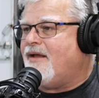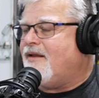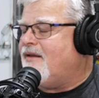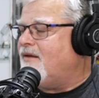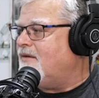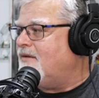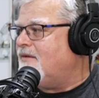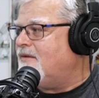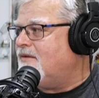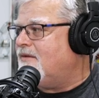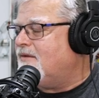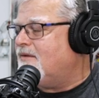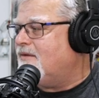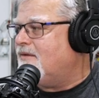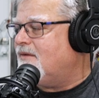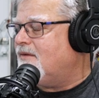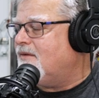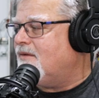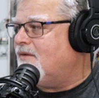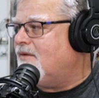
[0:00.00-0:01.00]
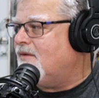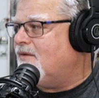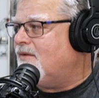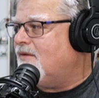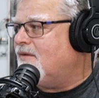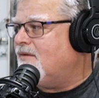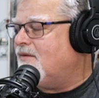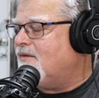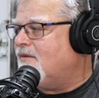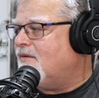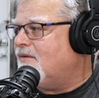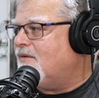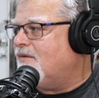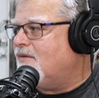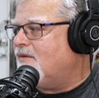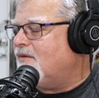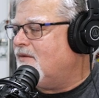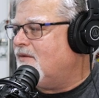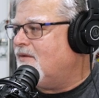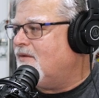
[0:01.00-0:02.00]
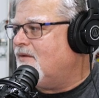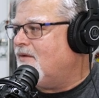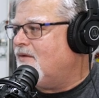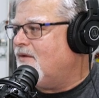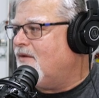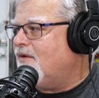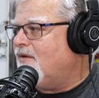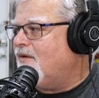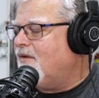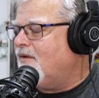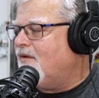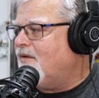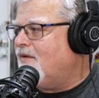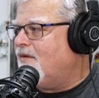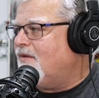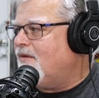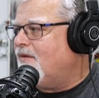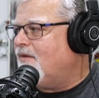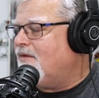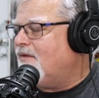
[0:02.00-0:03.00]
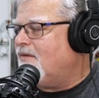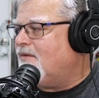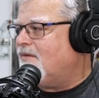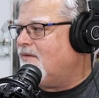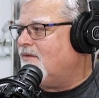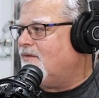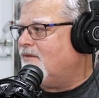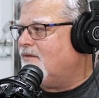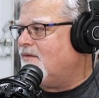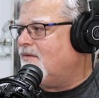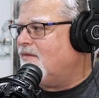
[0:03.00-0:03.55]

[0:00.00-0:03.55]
The person shown says nothing.